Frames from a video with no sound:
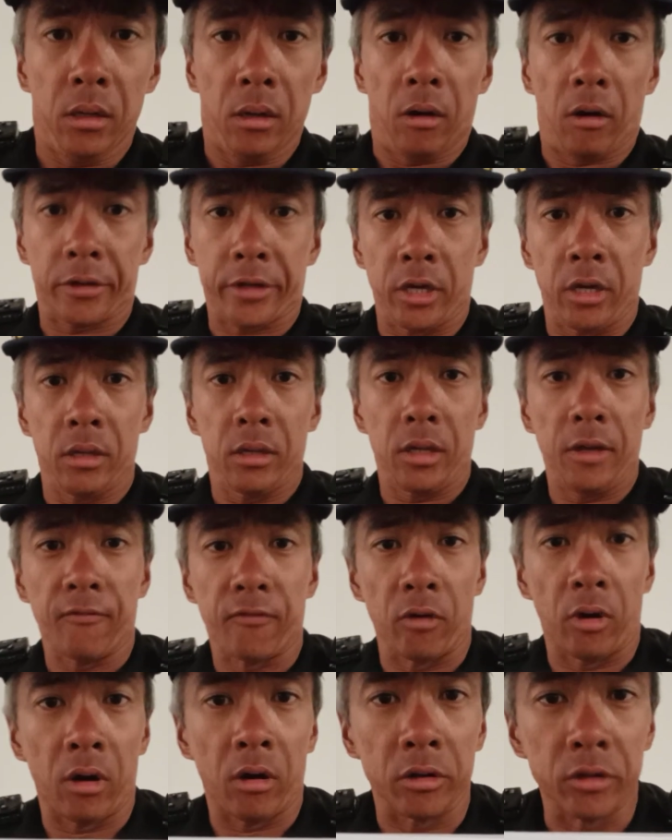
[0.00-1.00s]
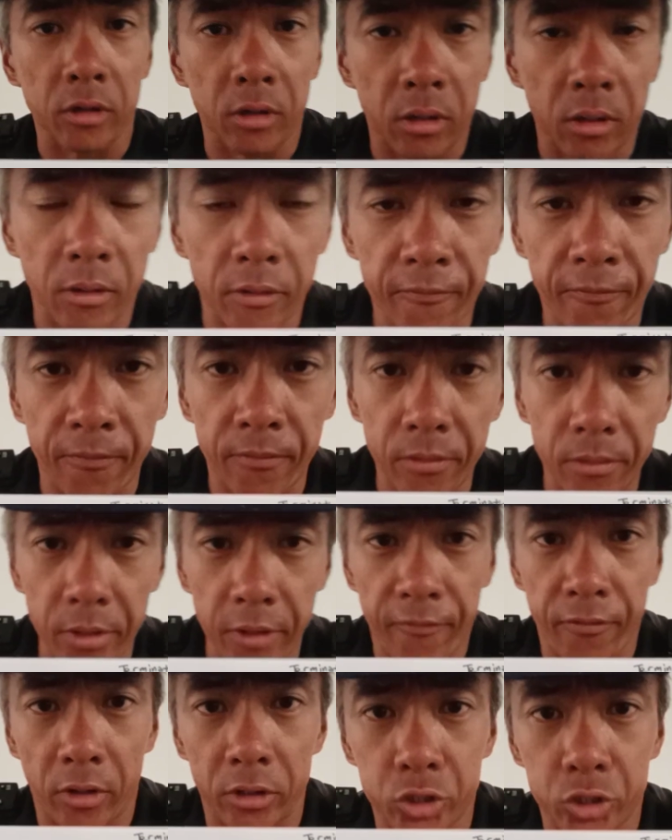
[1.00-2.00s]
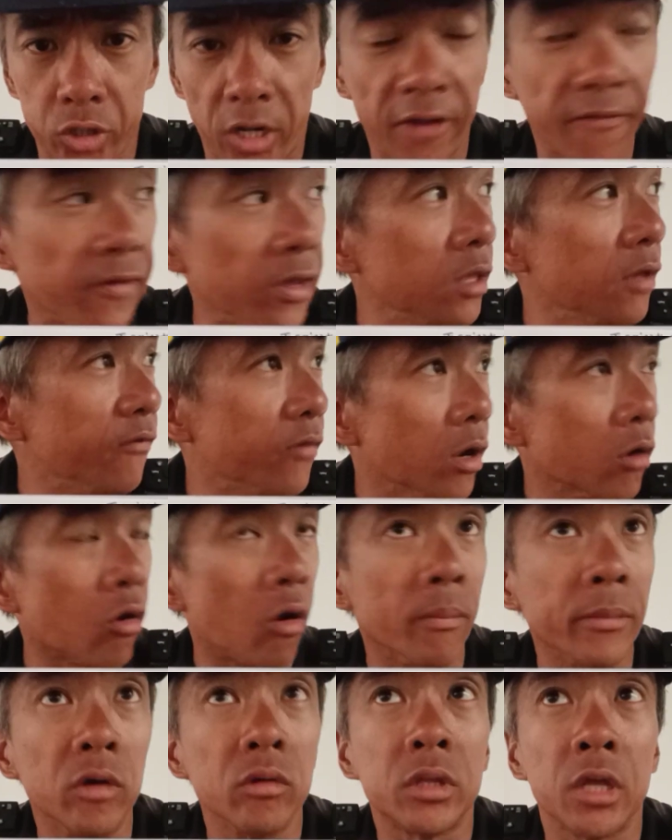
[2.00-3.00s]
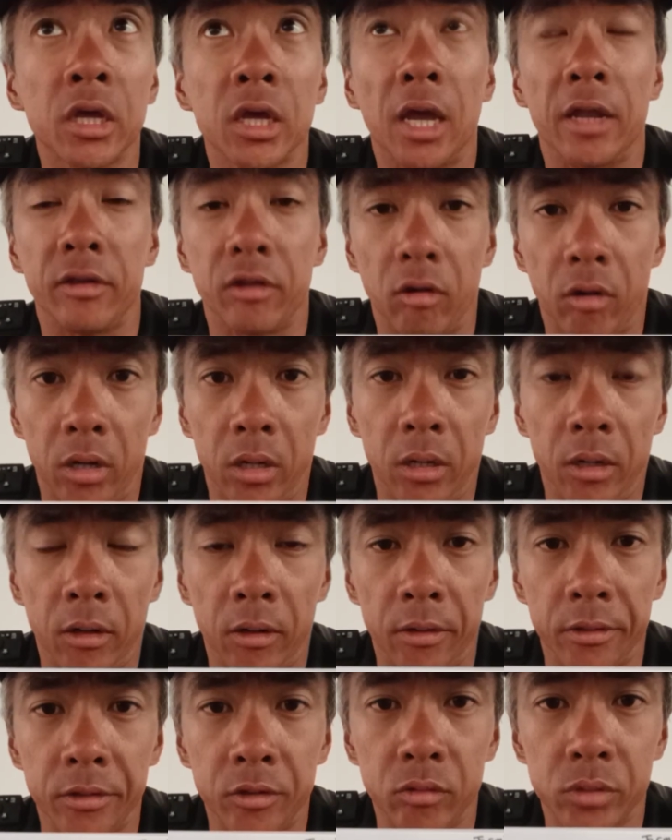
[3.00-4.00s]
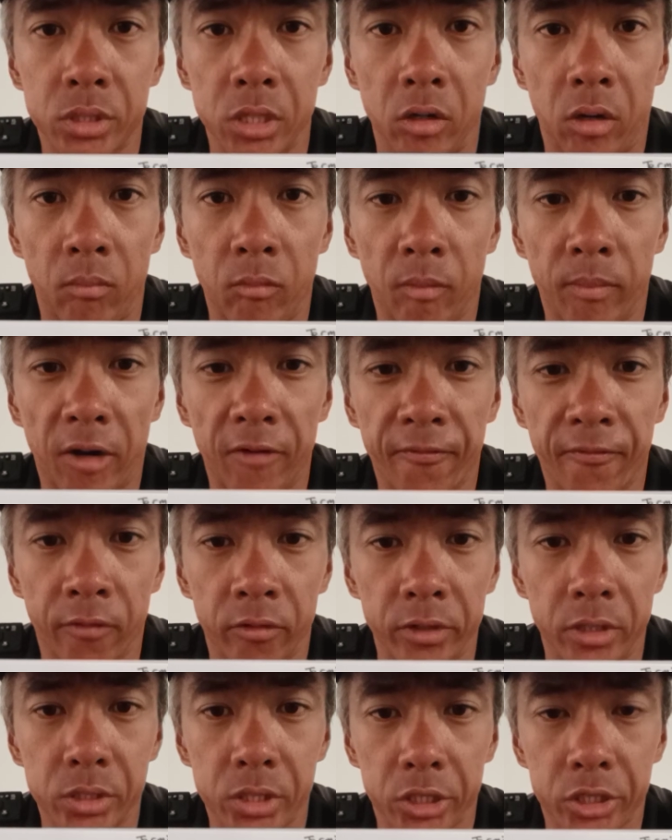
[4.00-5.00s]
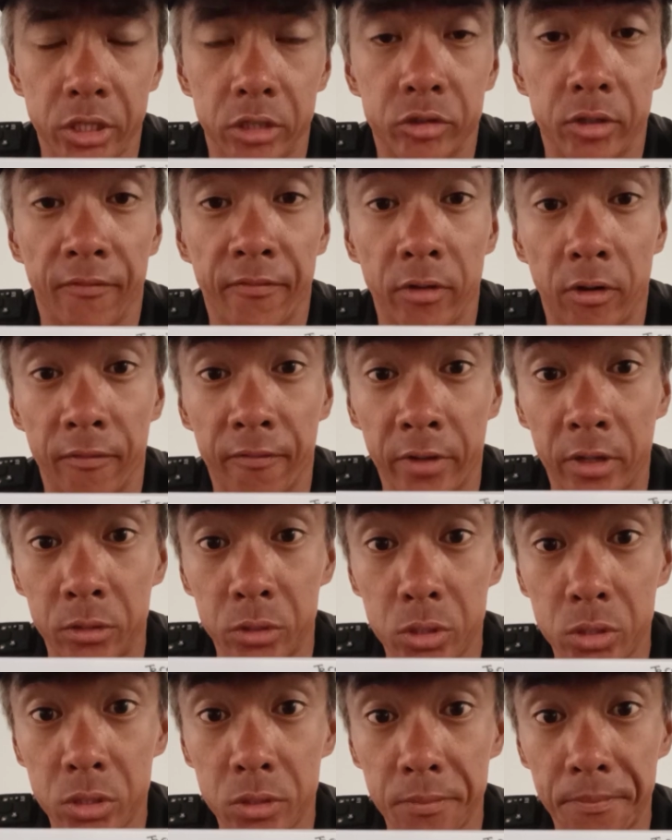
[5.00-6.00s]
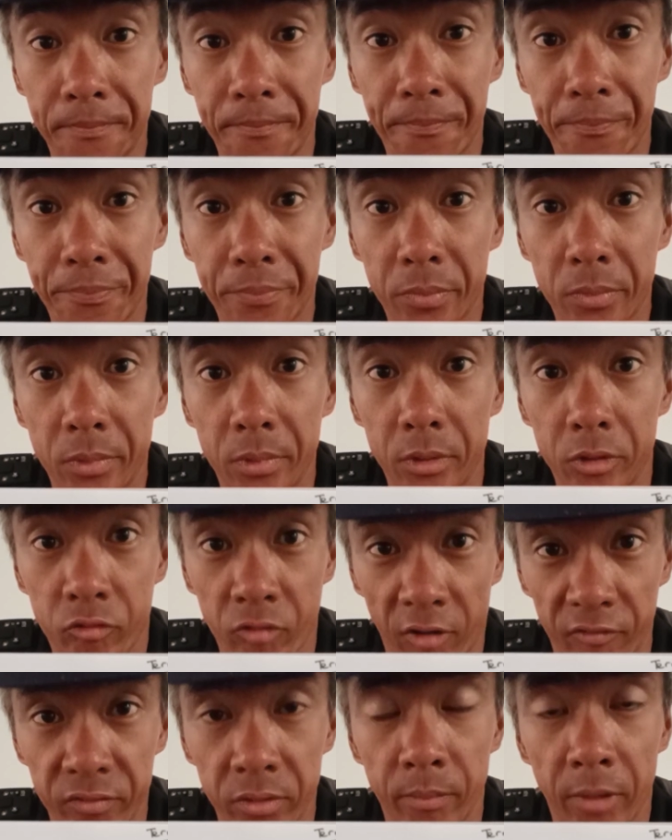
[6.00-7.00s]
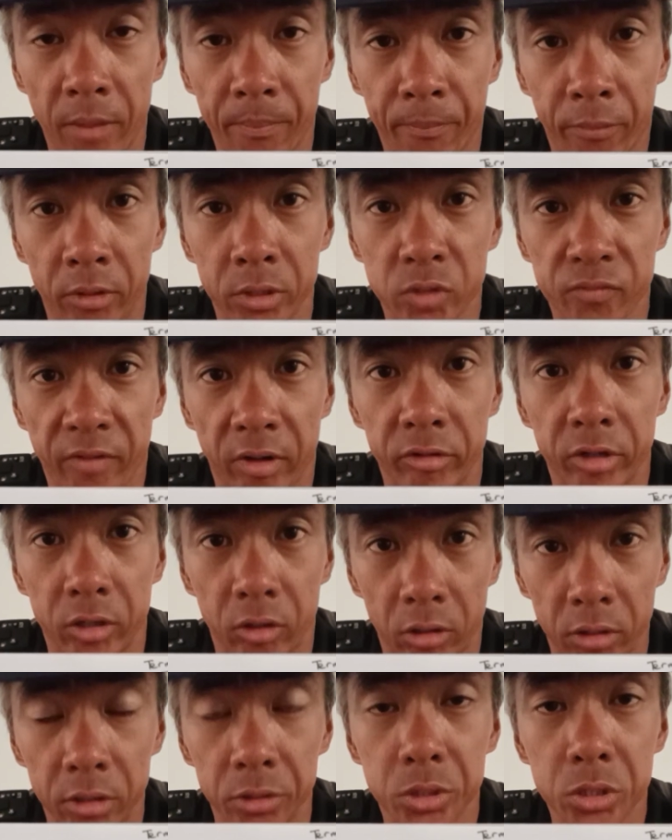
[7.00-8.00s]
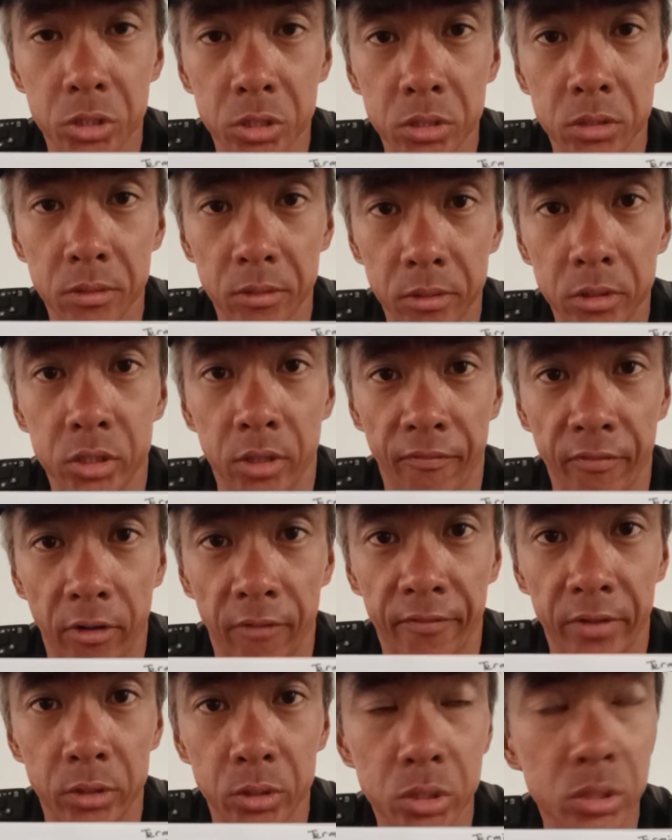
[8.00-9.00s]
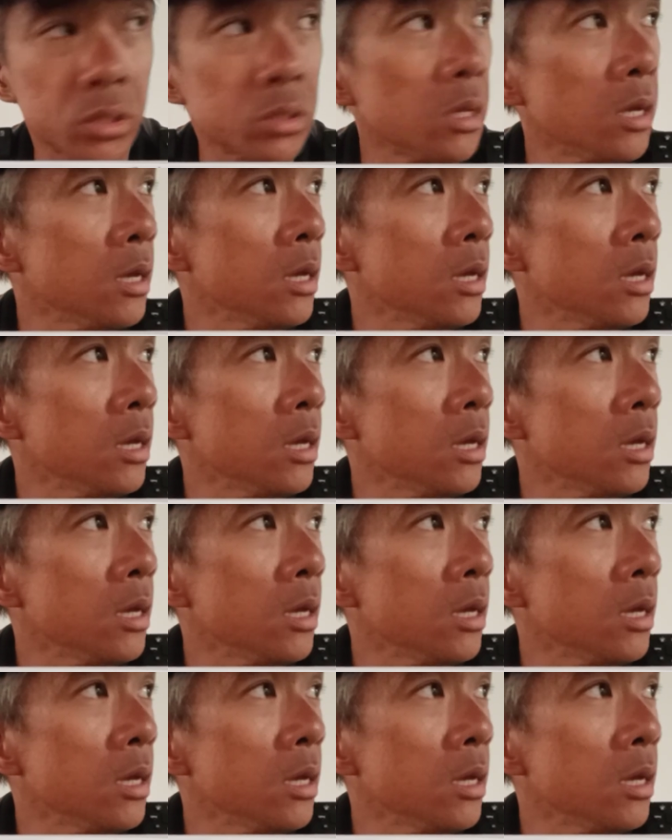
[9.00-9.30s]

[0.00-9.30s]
Okay, if you're driving, if you're commuting and you're using your mobile phone, it's actually a traffic offense. 12 demerit points, $400, traffic offense.